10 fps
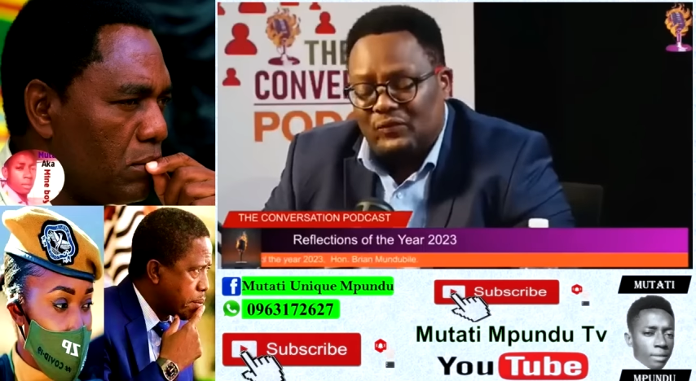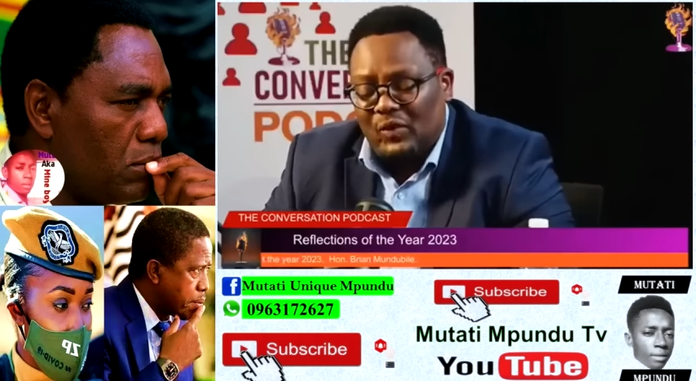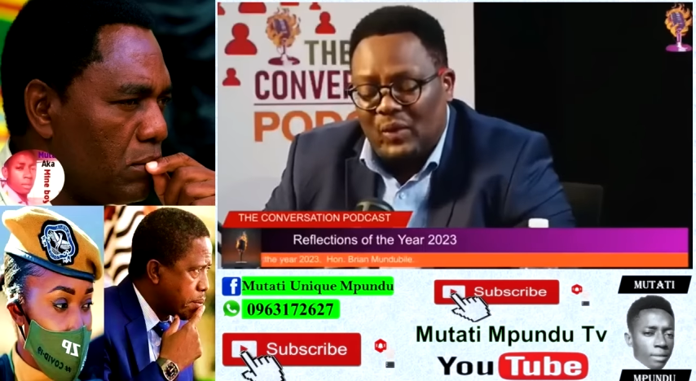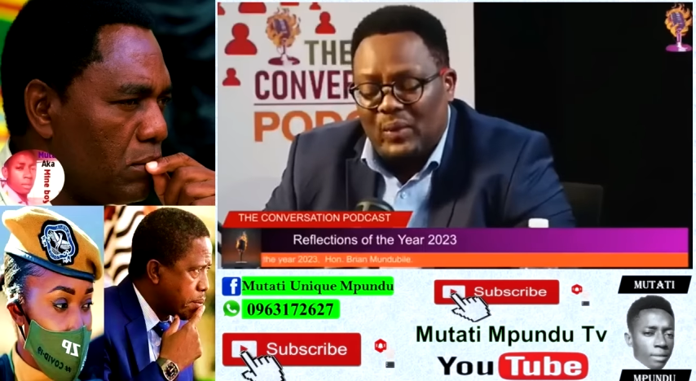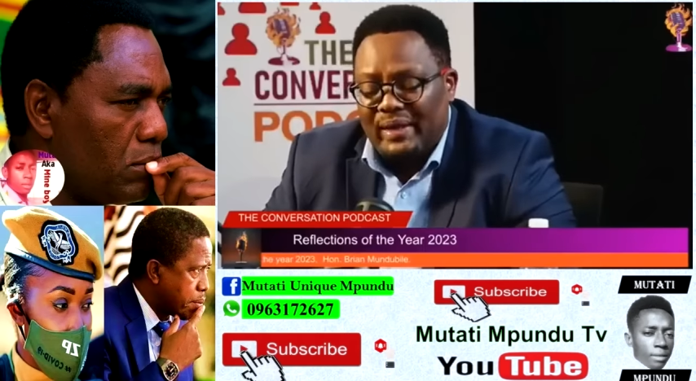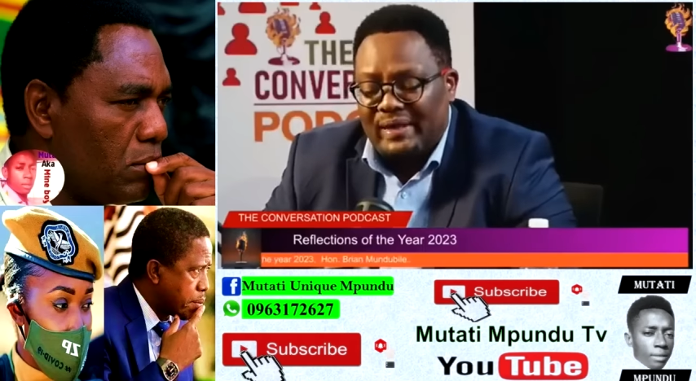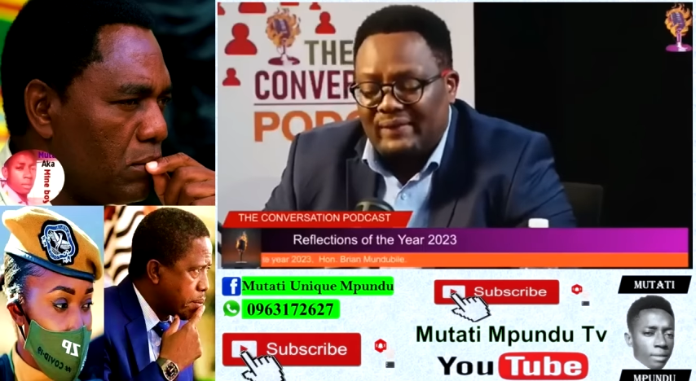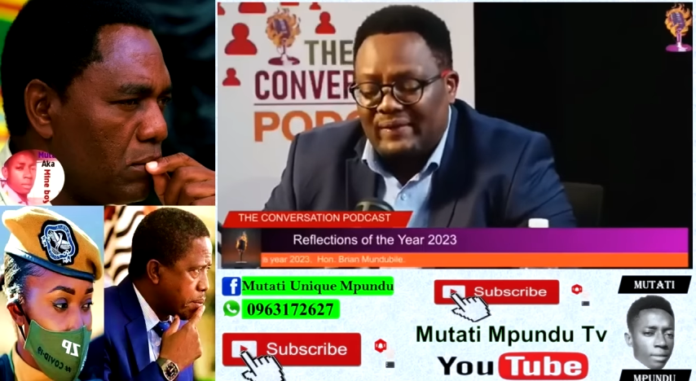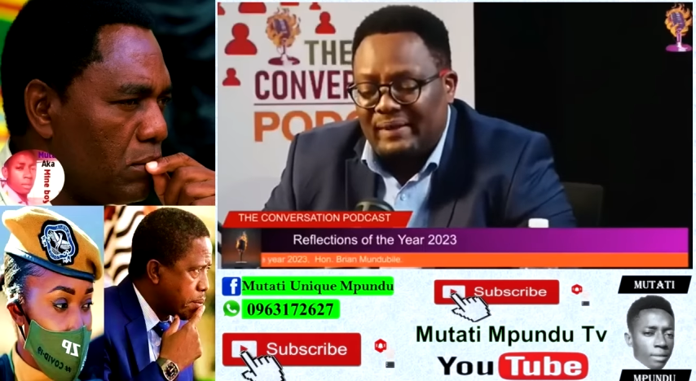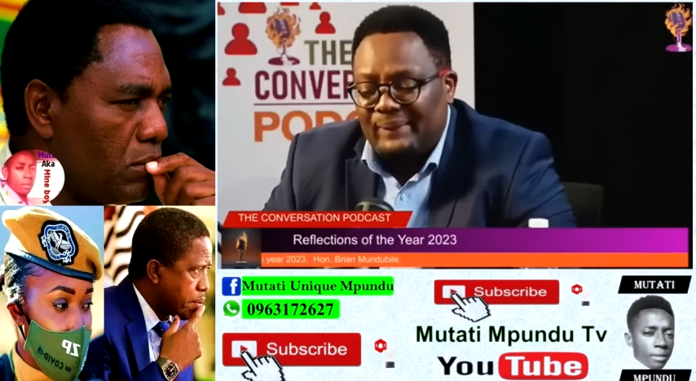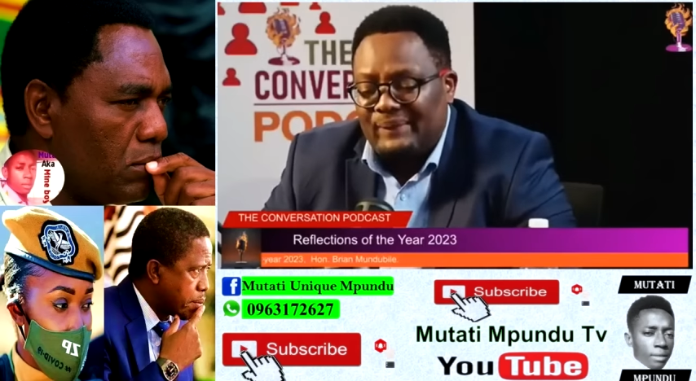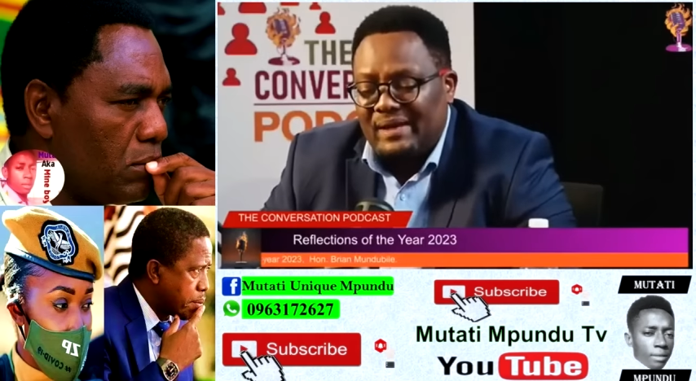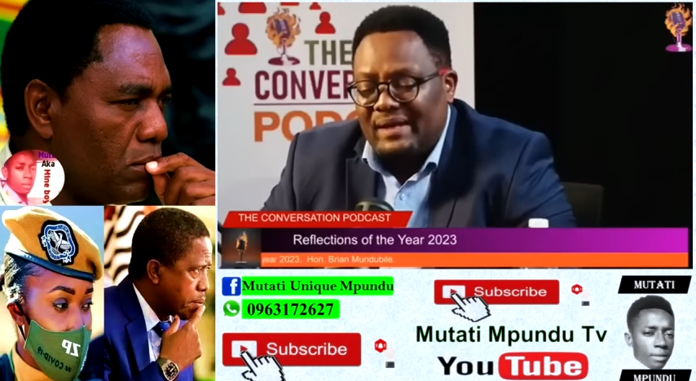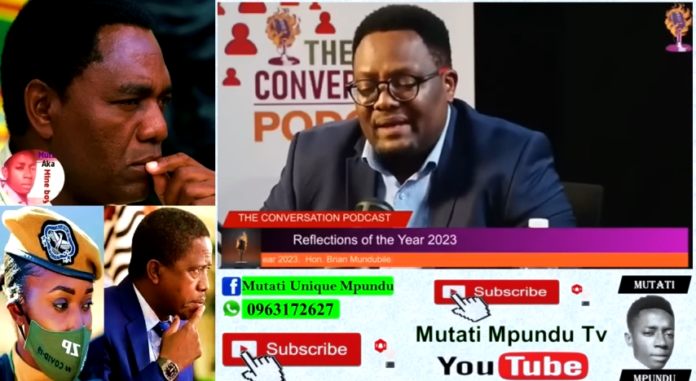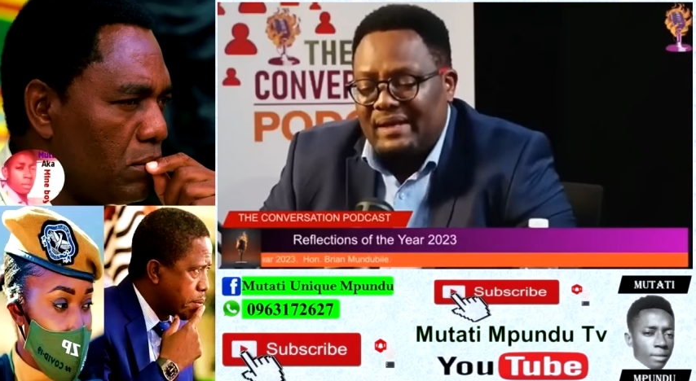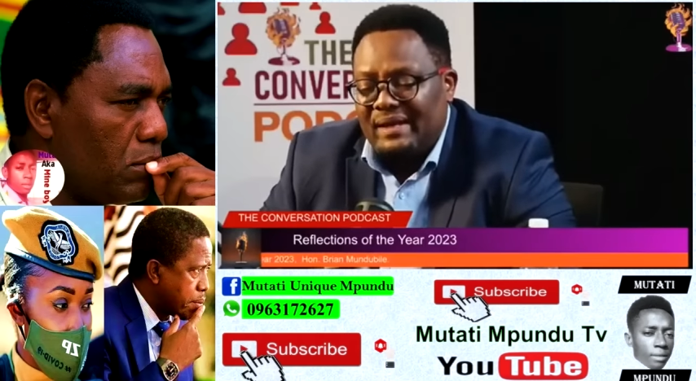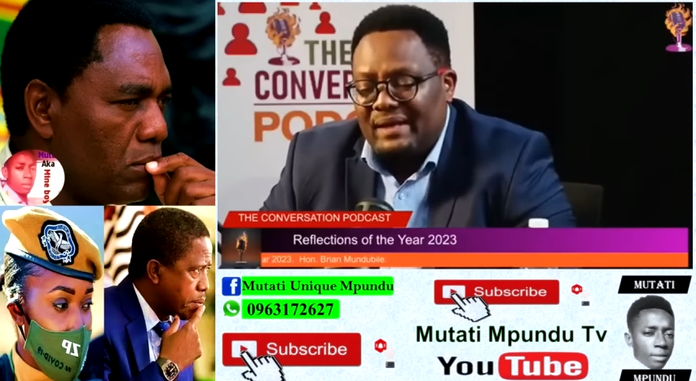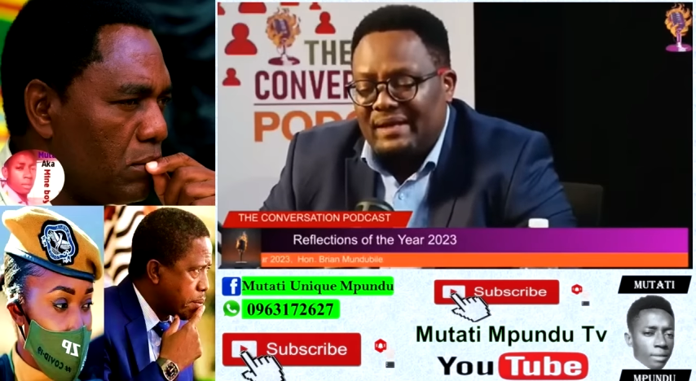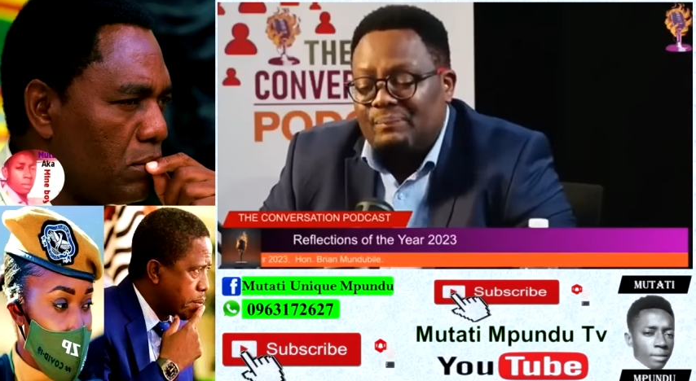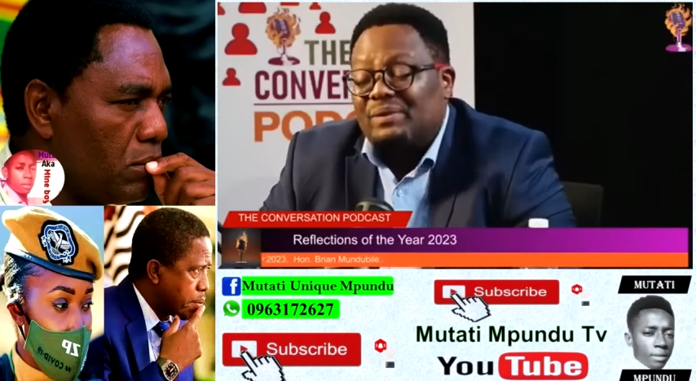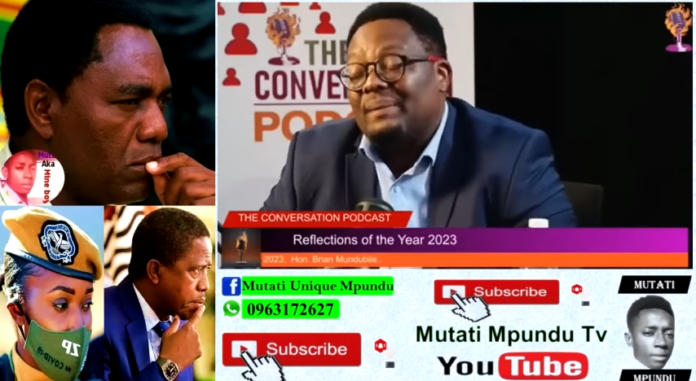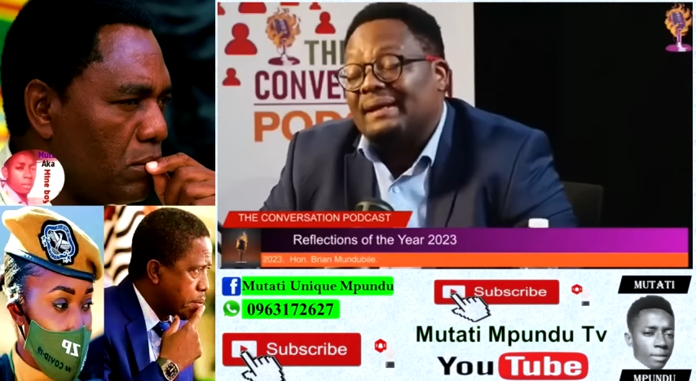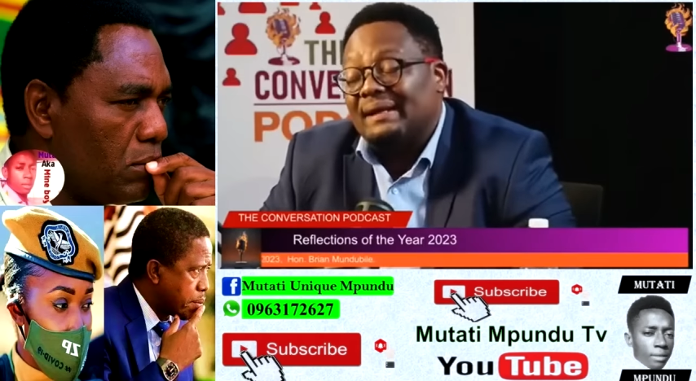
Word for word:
Speaker 1: tax revenue of over one